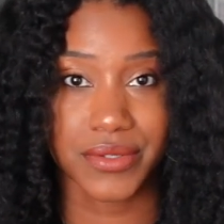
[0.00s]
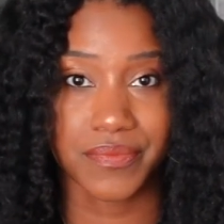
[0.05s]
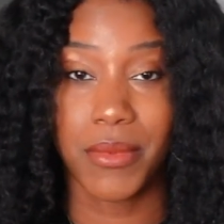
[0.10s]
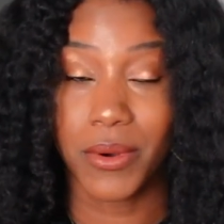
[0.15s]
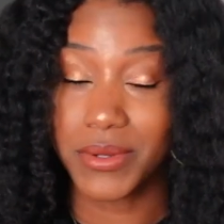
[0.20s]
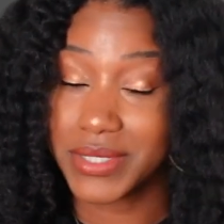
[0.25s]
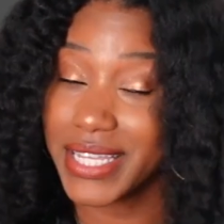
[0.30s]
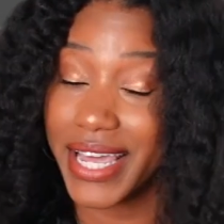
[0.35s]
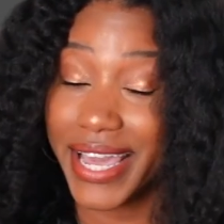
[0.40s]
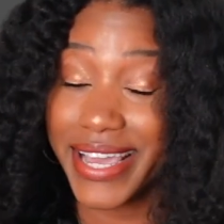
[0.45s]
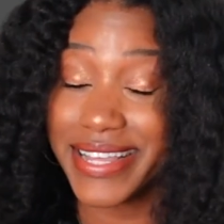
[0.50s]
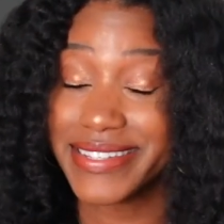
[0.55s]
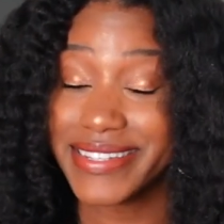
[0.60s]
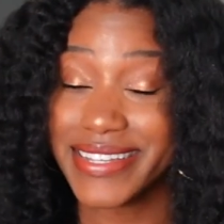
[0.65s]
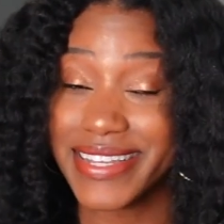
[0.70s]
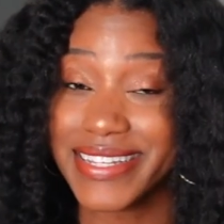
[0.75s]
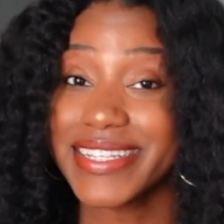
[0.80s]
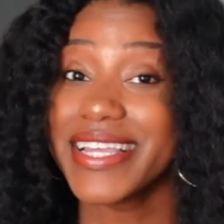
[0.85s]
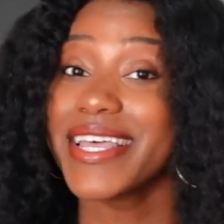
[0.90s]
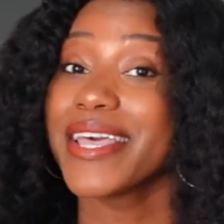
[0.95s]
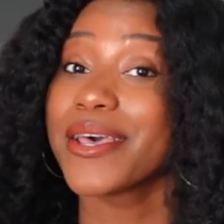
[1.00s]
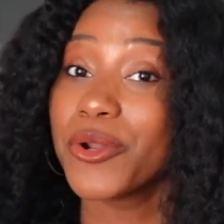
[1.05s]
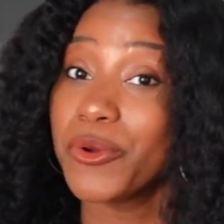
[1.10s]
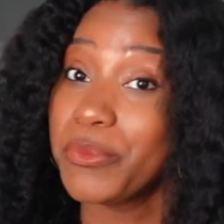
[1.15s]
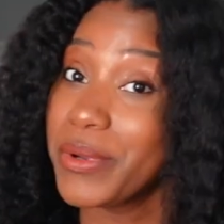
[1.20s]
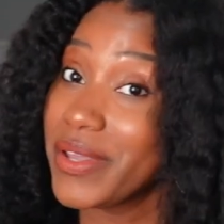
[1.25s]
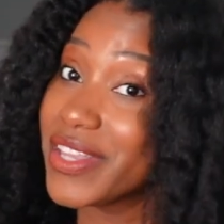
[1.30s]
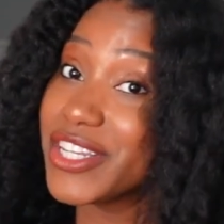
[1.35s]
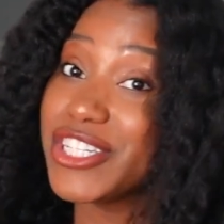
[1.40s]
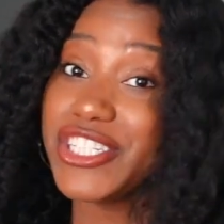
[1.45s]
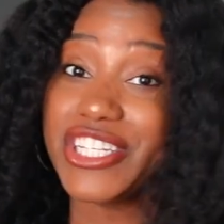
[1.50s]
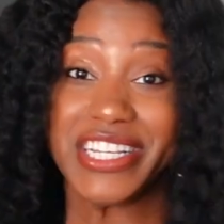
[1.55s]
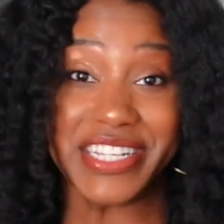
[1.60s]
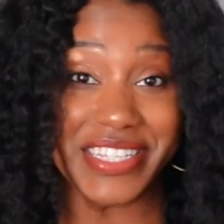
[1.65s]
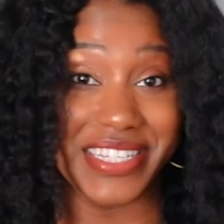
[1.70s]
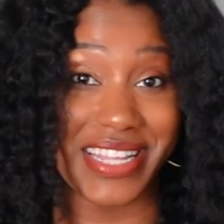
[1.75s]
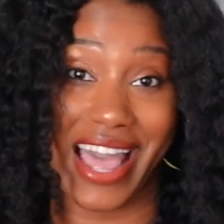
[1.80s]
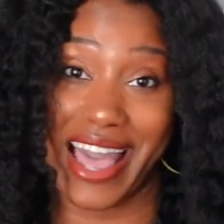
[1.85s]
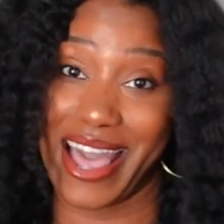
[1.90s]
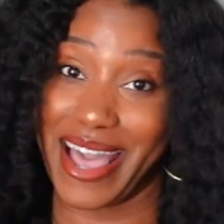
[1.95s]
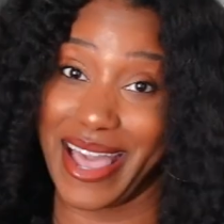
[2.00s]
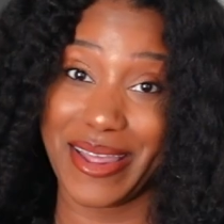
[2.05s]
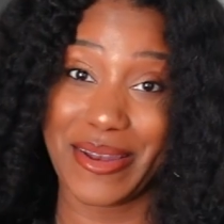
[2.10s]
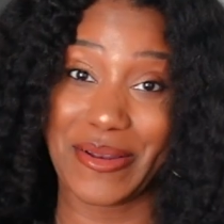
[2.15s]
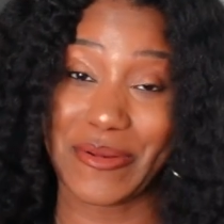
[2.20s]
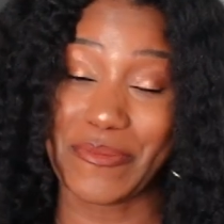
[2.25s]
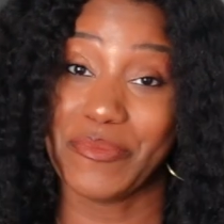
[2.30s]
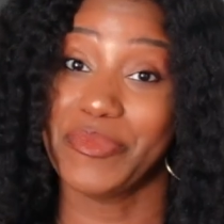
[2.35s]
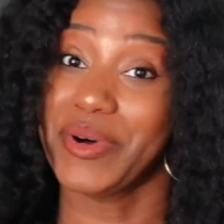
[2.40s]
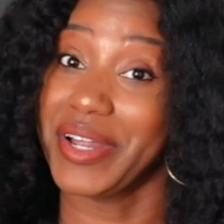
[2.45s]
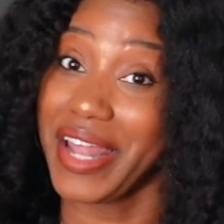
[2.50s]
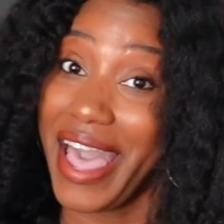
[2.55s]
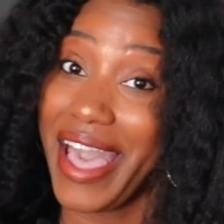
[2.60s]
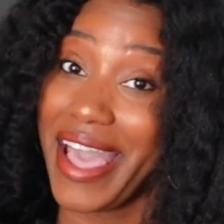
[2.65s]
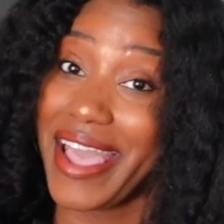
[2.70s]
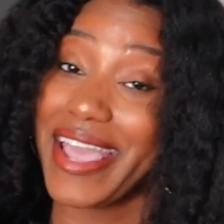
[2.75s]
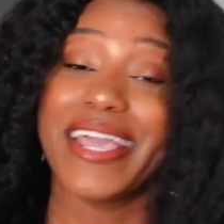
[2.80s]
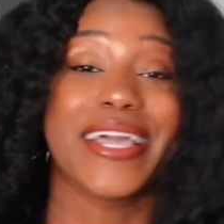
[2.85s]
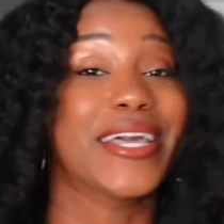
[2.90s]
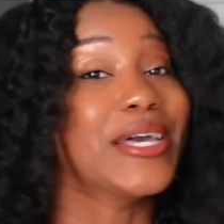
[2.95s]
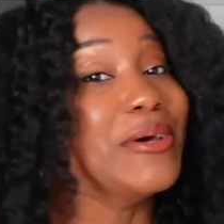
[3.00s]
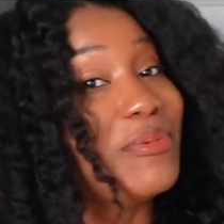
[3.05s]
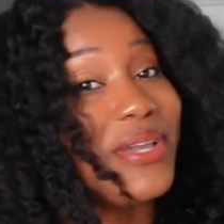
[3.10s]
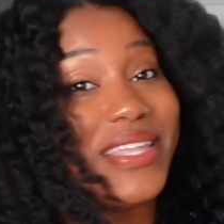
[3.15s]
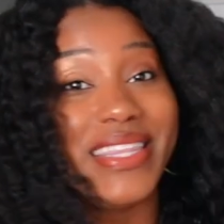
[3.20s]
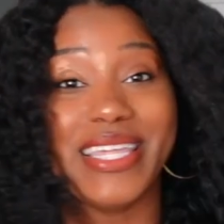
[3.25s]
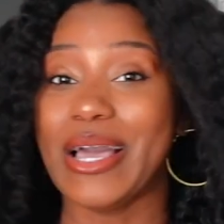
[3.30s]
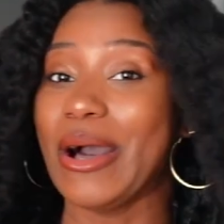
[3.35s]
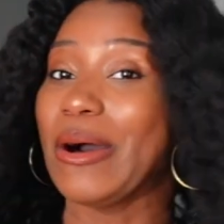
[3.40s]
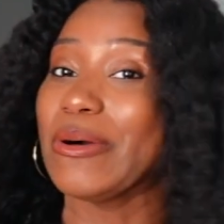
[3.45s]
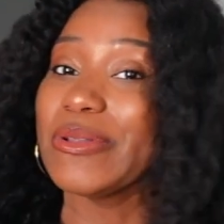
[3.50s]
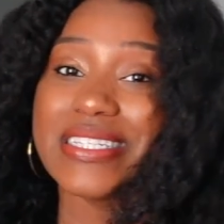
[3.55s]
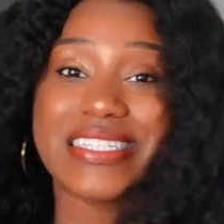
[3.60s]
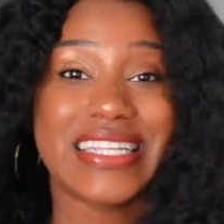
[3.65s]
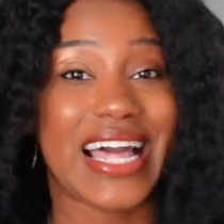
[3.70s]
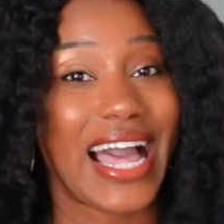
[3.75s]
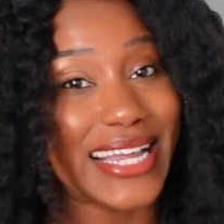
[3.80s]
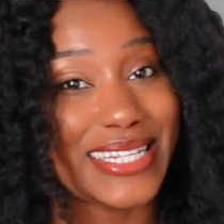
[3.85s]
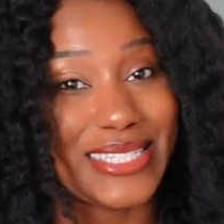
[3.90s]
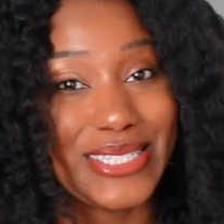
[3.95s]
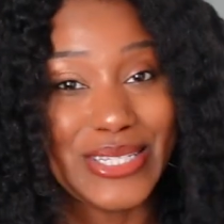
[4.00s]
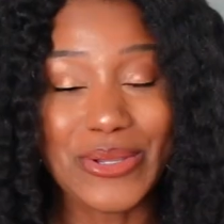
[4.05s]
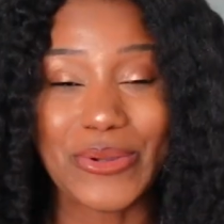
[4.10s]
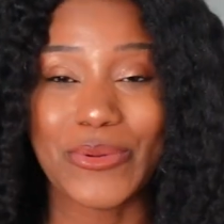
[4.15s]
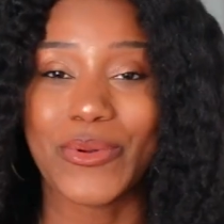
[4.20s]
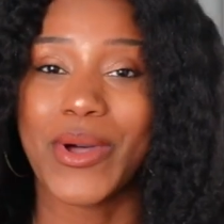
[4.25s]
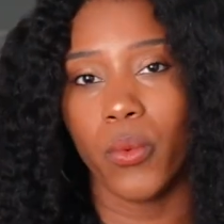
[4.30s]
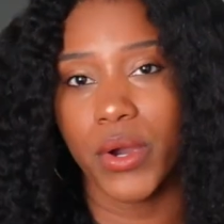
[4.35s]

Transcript: Most cases, it'll be the G side, but hey, it could be the O side too.